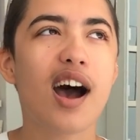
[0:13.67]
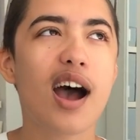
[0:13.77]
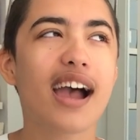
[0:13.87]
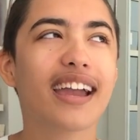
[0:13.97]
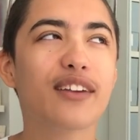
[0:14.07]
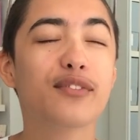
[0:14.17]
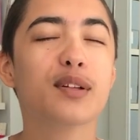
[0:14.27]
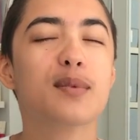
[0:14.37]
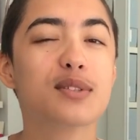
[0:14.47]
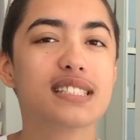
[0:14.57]
I
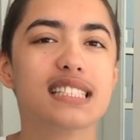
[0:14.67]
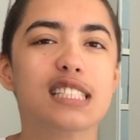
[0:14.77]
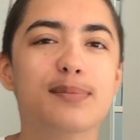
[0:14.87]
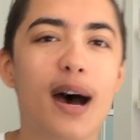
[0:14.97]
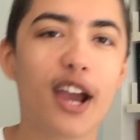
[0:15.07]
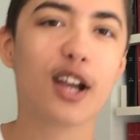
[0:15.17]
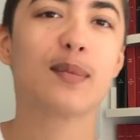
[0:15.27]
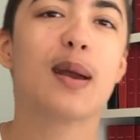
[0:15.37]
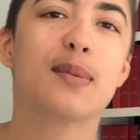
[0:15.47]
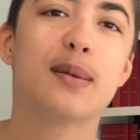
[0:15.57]
feel most
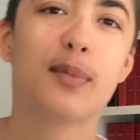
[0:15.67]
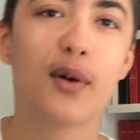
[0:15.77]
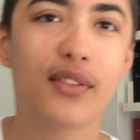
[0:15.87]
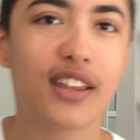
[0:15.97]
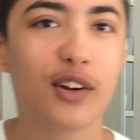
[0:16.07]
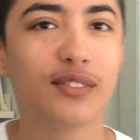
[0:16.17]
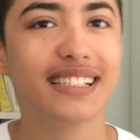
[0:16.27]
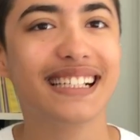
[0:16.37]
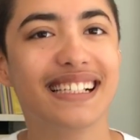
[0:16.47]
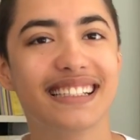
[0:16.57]
inspired by people that are
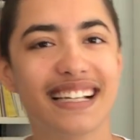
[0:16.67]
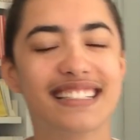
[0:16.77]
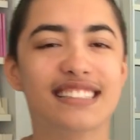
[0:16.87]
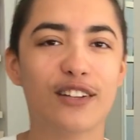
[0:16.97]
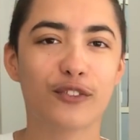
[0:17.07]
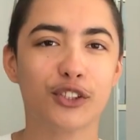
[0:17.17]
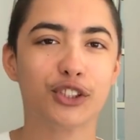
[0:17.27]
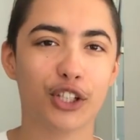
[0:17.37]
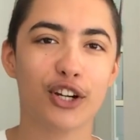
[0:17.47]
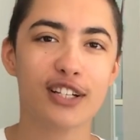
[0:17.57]
really like
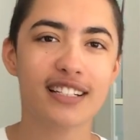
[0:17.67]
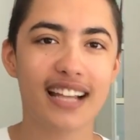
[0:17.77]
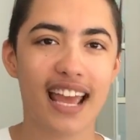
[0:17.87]
self-assured